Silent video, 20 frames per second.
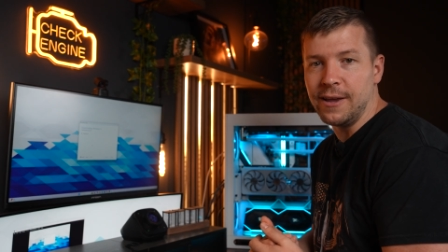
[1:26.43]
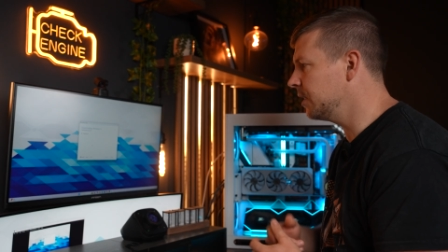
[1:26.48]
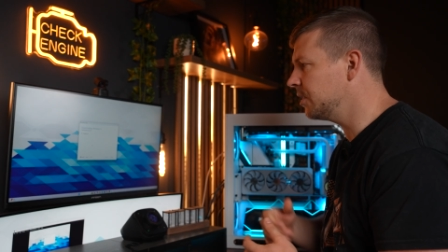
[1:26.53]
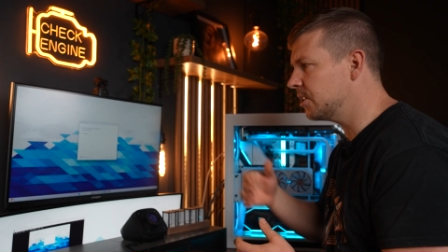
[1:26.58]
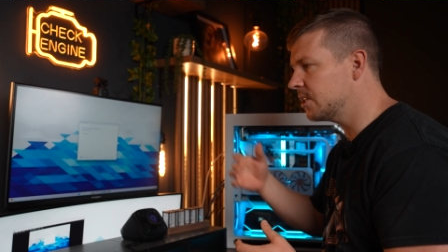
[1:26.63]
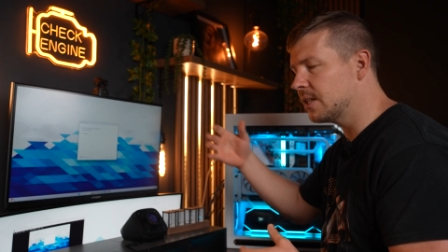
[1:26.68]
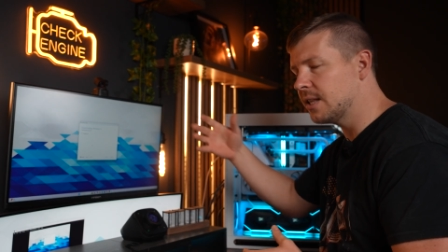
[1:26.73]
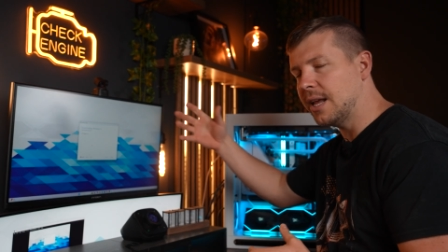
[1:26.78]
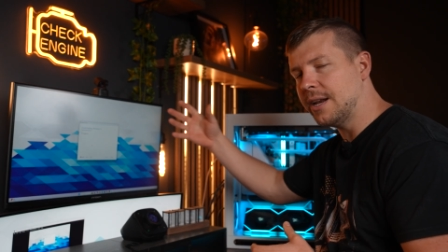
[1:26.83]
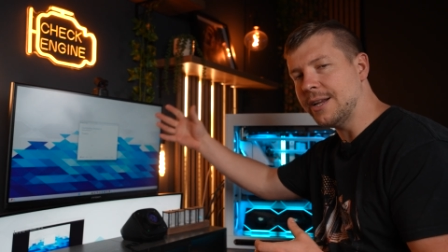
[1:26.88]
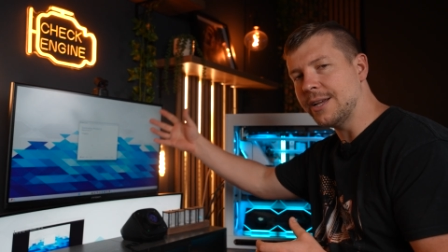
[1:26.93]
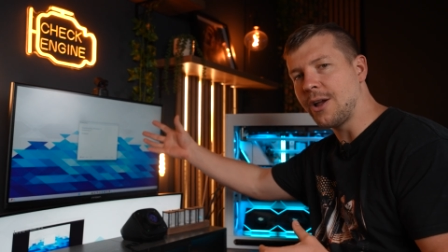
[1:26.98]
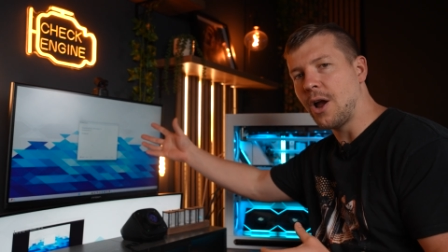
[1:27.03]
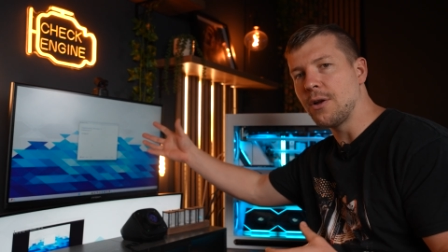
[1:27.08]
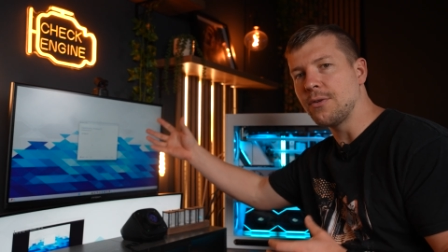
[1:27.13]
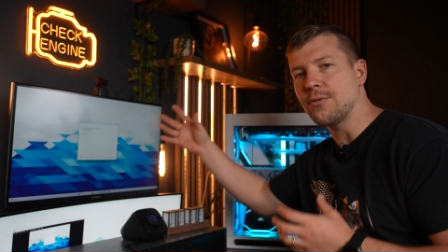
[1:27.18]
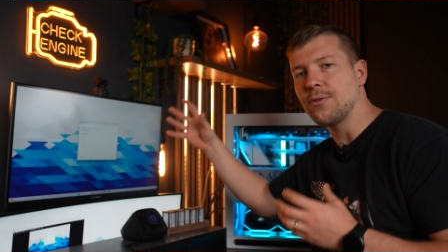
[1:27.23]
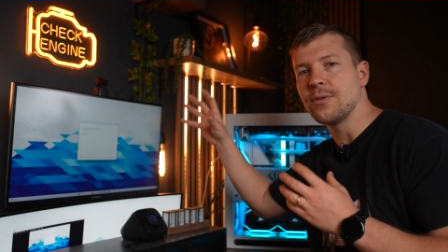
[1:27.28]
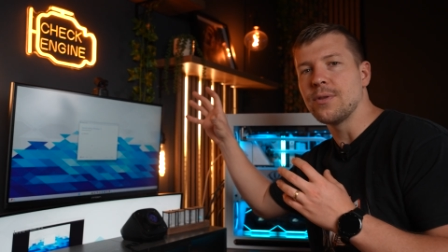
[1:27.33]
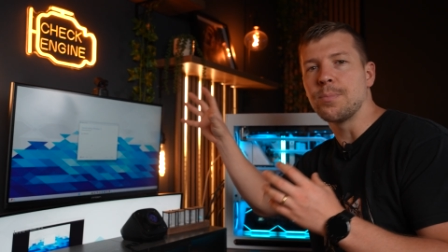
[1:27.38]
and just let it
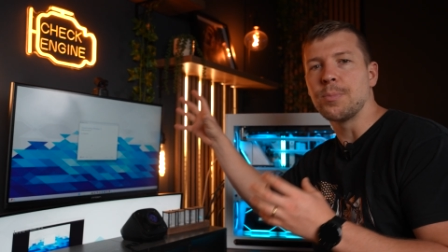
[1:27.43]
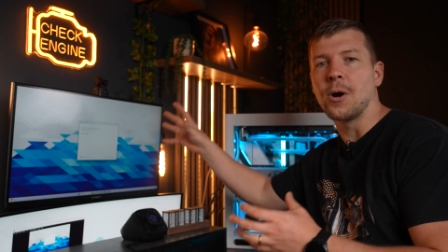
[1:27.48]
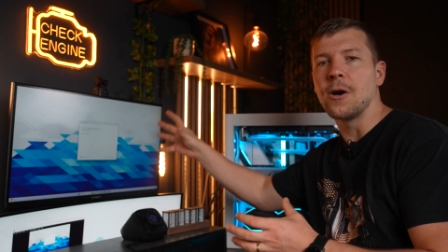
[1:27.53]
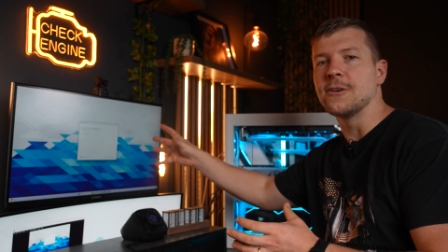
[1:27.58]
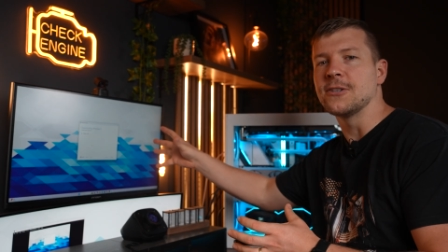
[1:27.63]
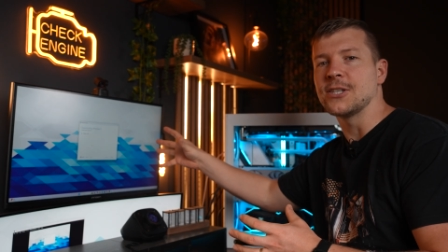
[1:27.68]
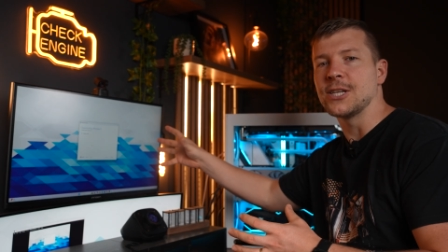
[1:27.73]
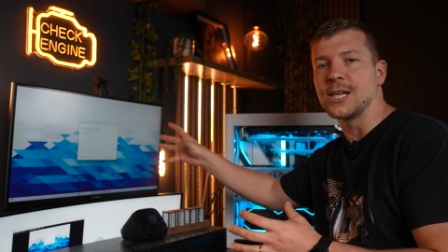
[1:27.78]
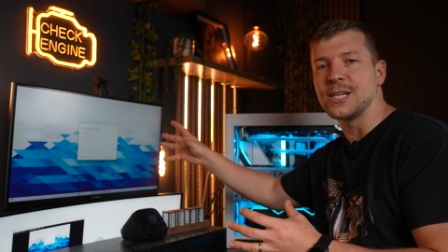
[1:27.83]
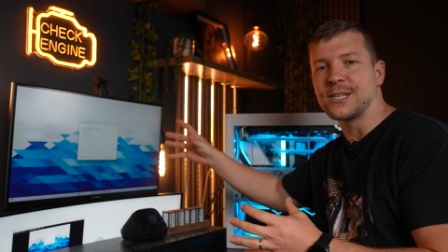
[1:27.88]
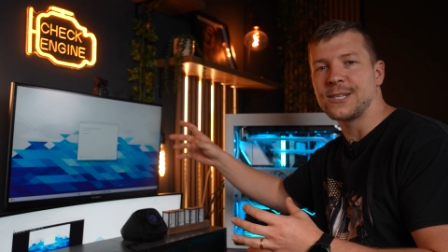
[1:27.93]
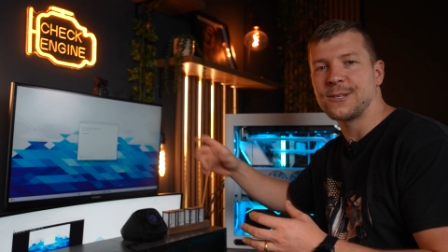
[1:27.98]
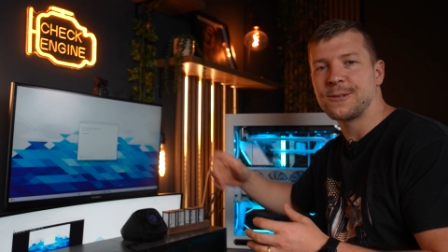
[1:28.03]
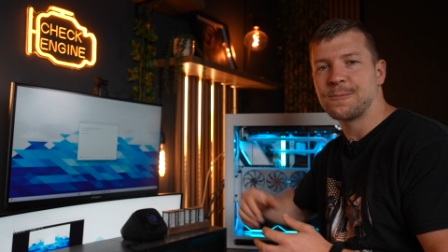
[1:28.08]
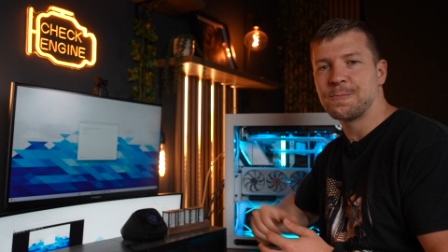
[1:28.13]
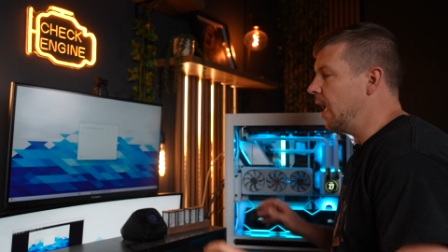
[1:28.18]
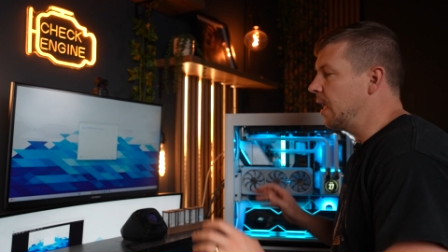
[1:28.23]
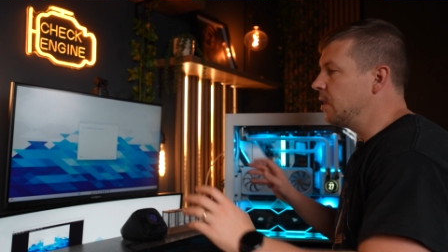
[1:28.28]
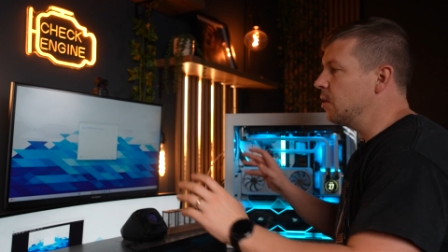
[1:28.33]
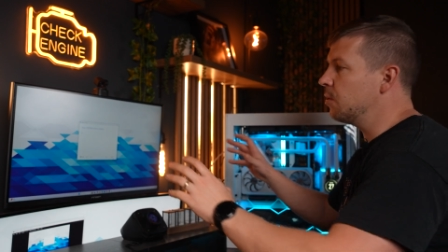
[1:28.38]
go through the process.
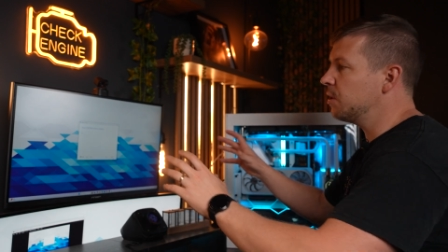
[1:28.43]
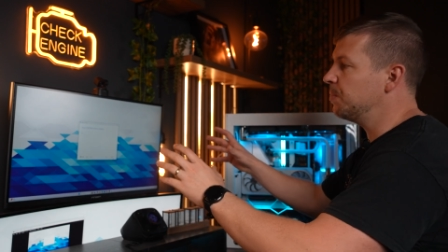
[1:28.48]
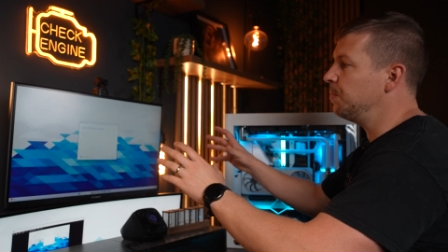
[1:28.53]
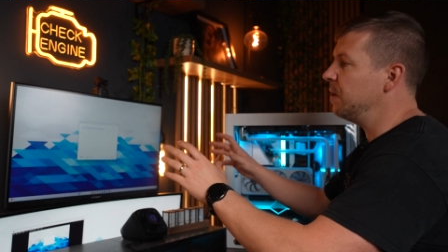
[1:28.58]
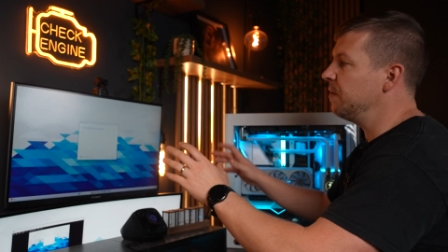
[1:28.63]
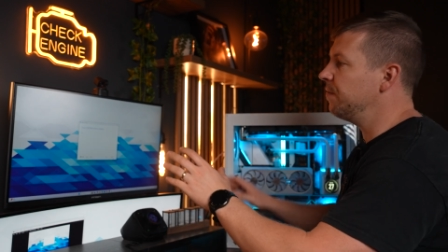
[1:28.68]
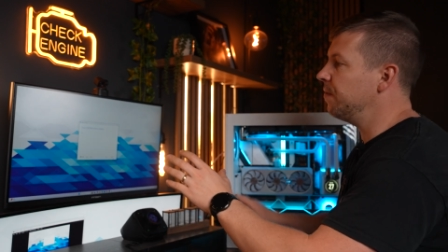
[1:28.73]
Our U S B